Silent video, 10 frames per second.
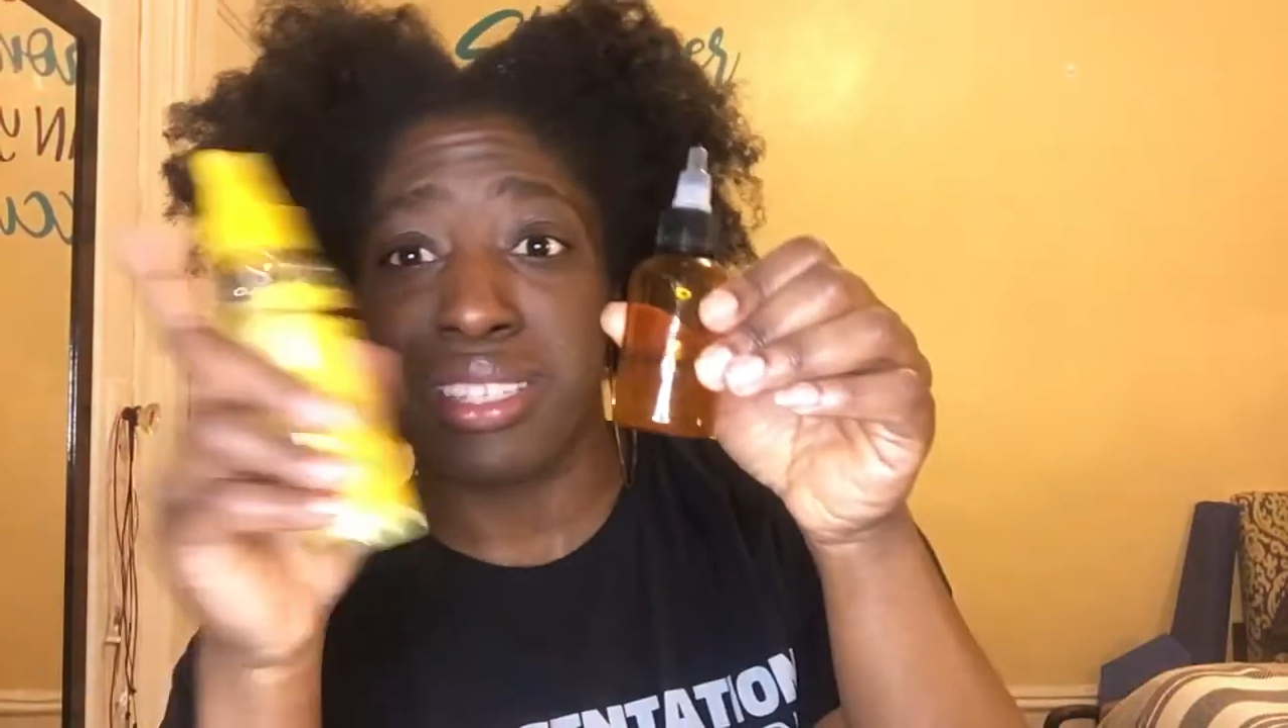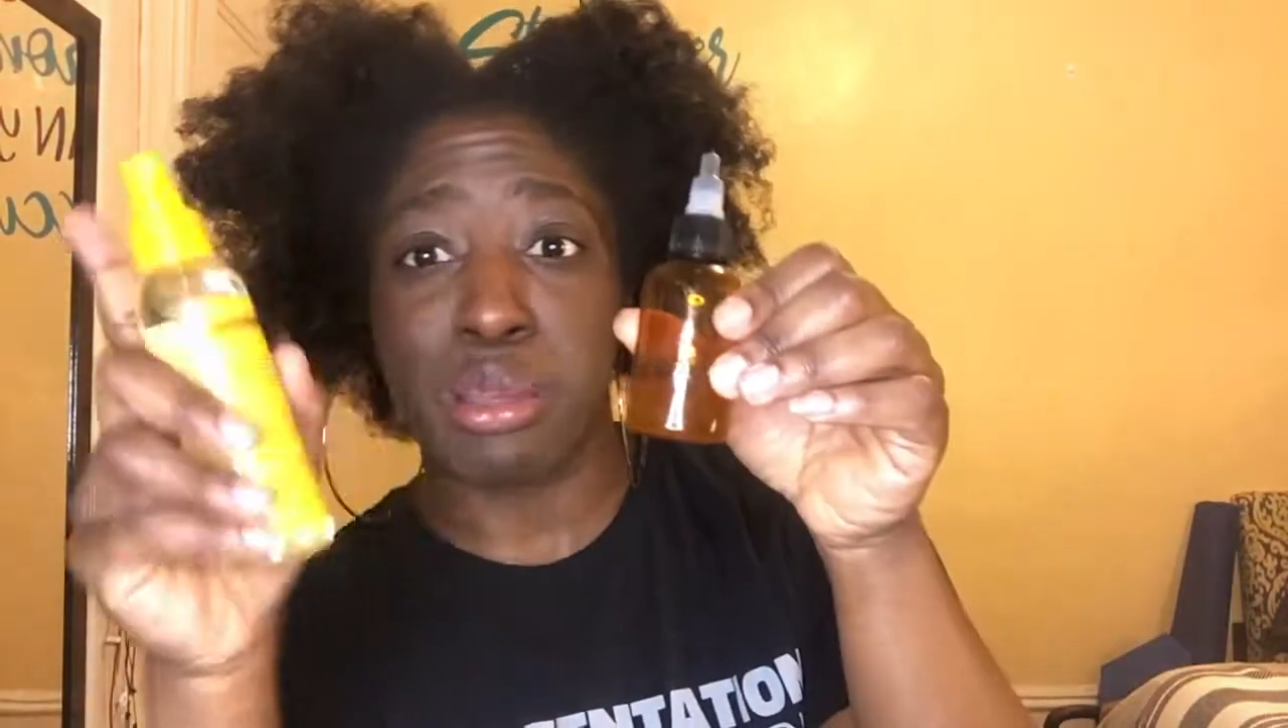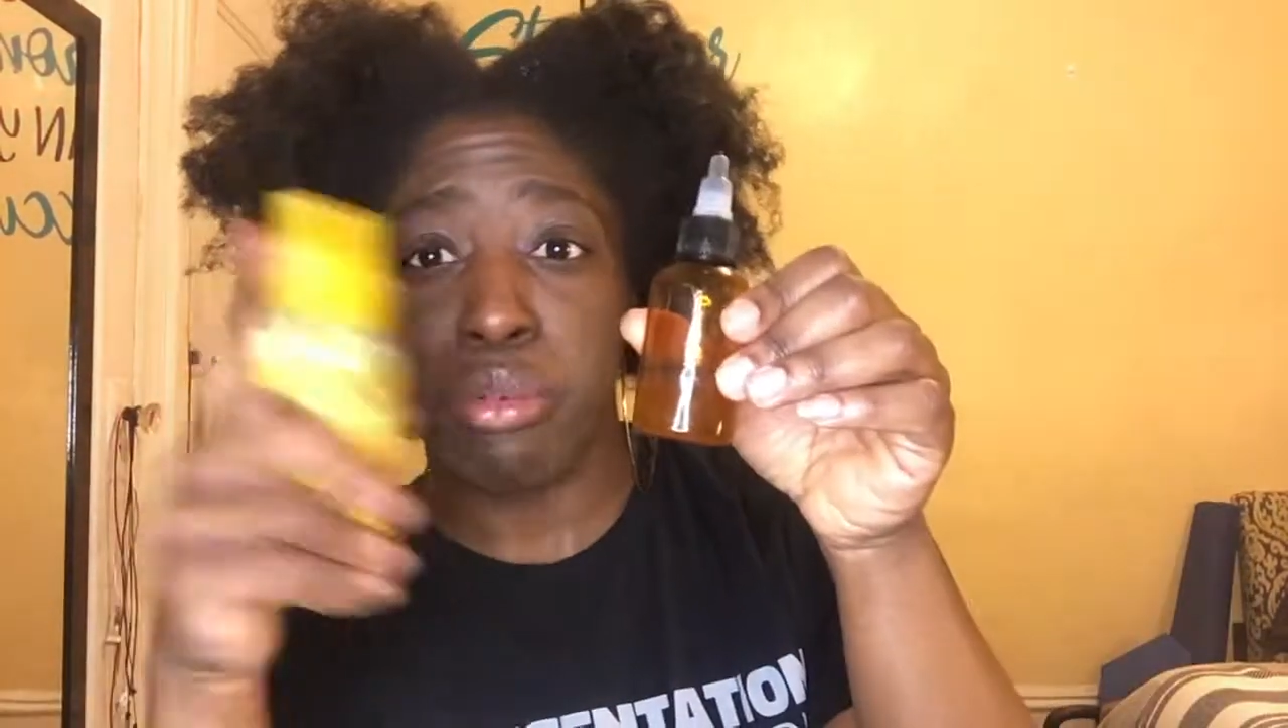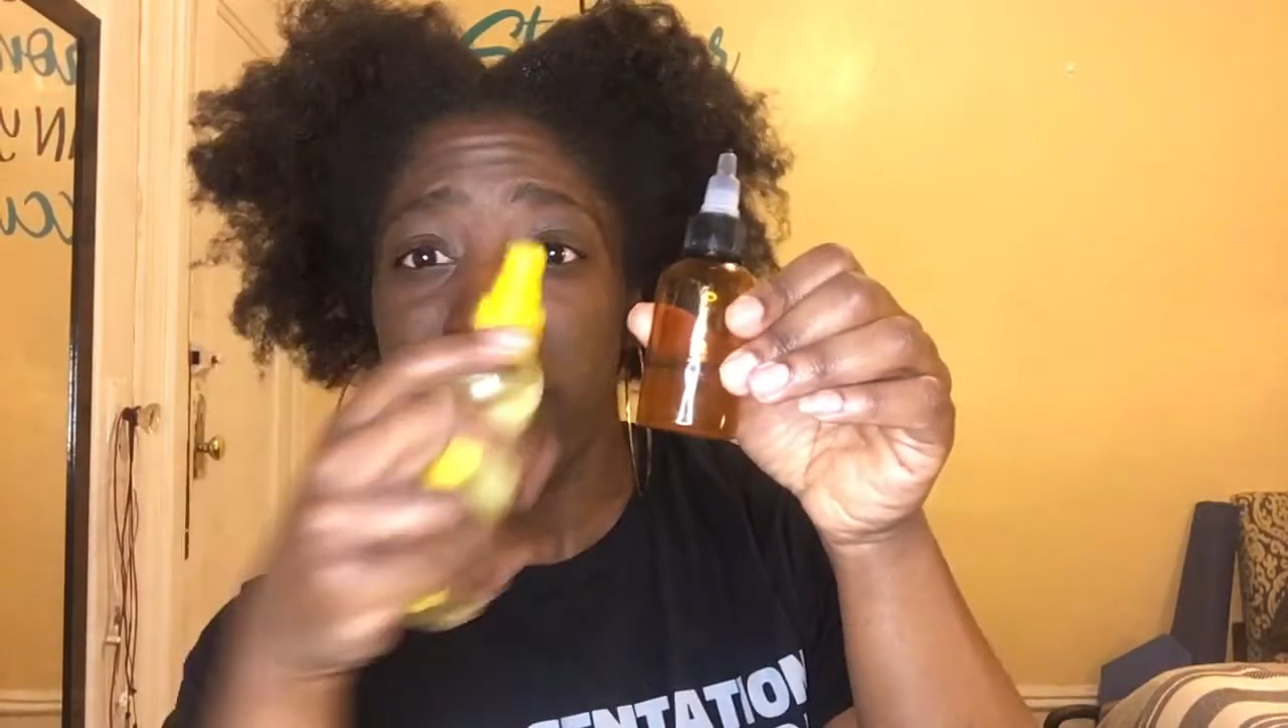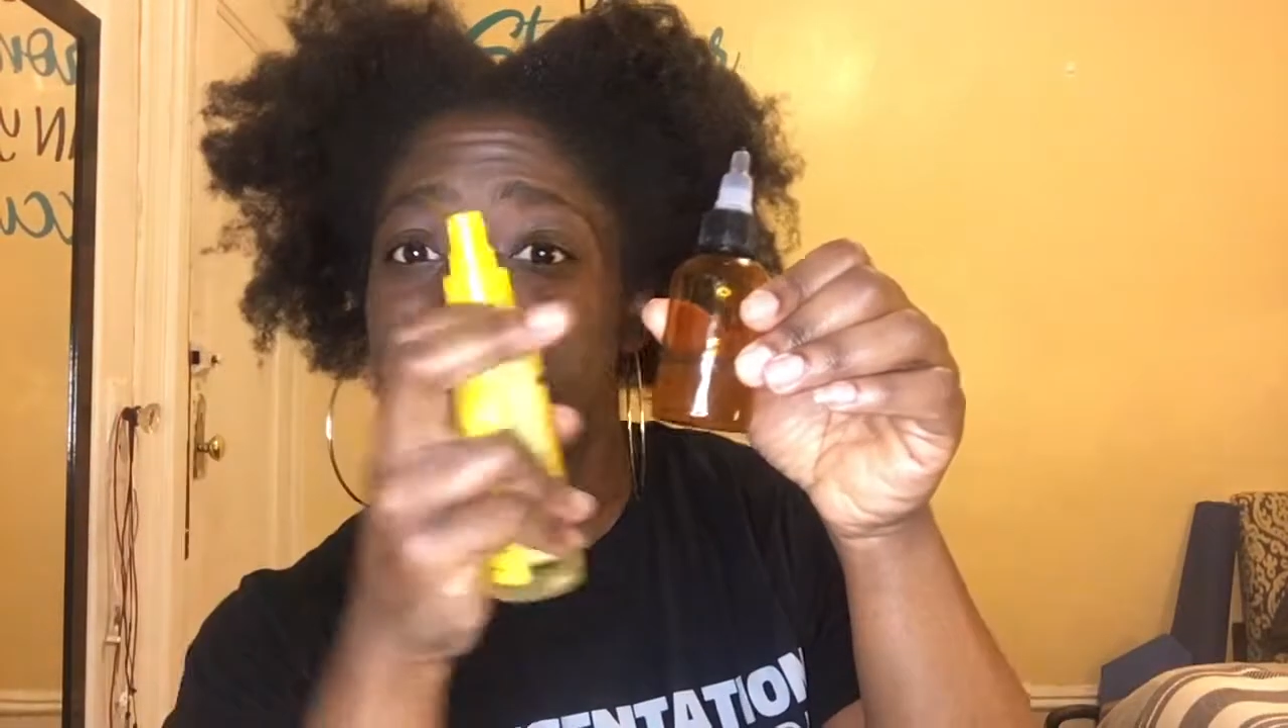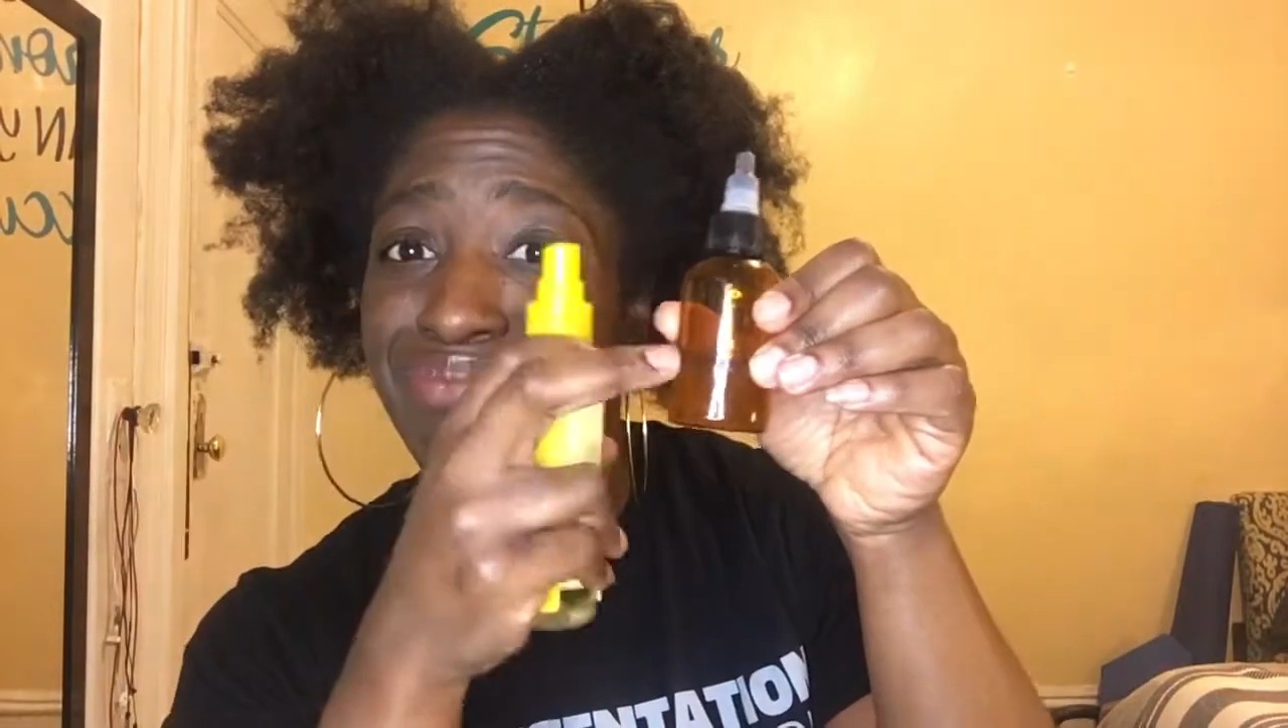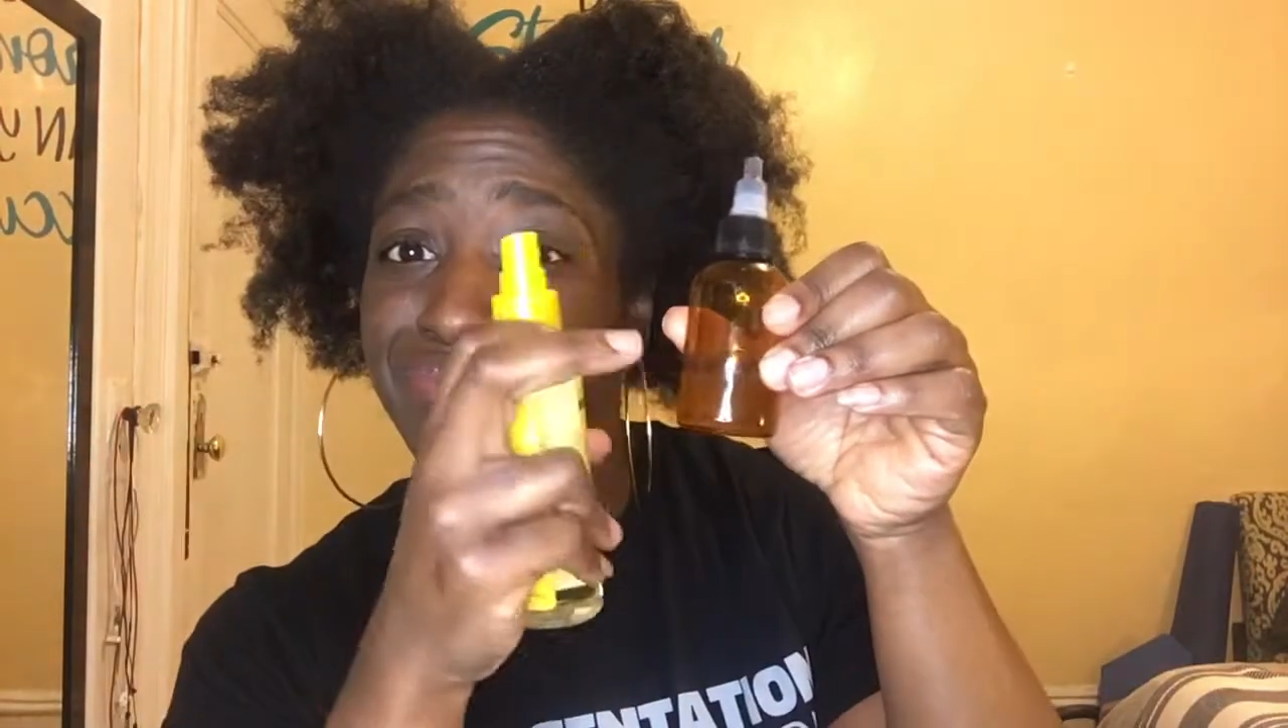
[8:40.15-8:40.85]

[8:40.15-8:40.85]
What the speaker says: some of it